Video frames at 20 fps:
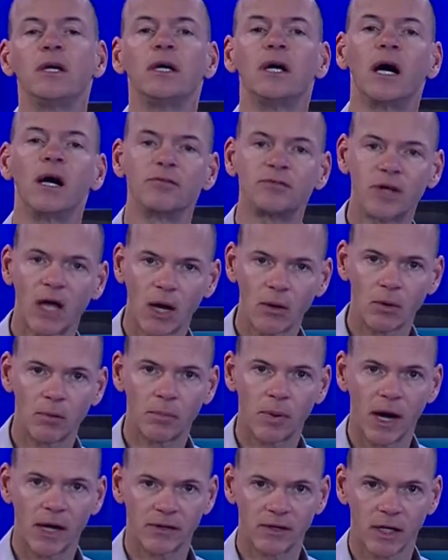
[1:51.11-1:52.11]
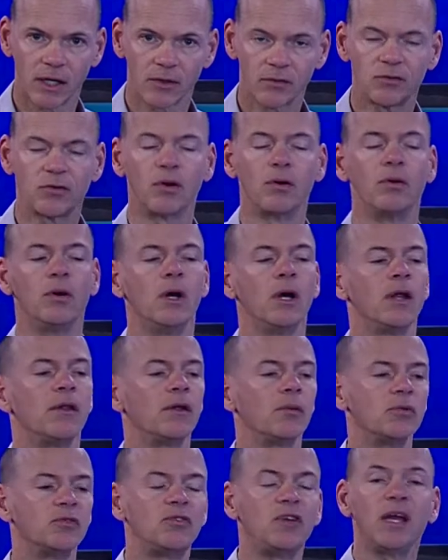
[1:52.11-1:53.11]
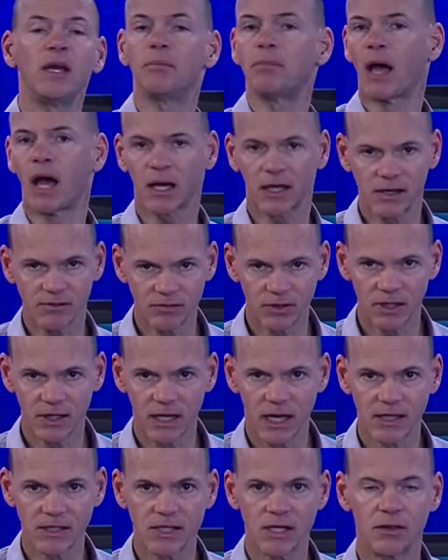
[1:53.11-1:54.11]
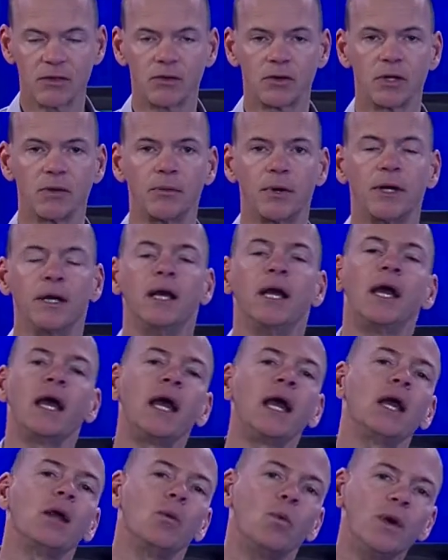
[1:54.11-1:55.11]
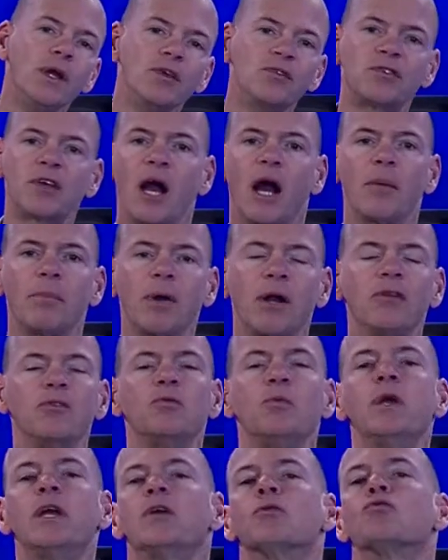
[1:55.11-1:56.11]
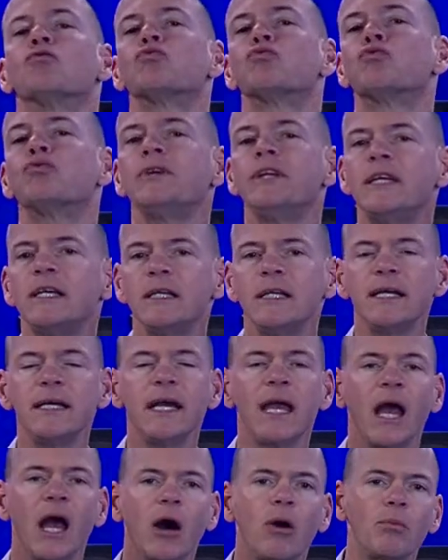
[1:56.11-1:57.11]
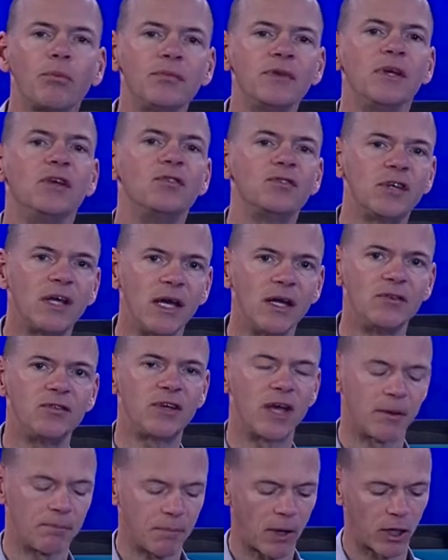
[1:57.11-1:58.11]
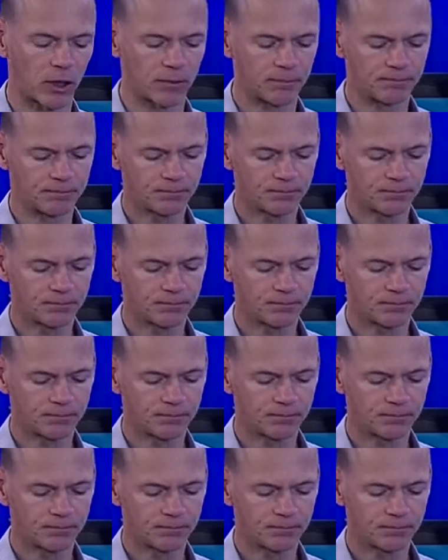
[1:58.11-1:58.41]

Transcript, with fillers: of chiropractic. So they were saying back even in 1931, hey, we as chiropractors, we can really help these kids get better.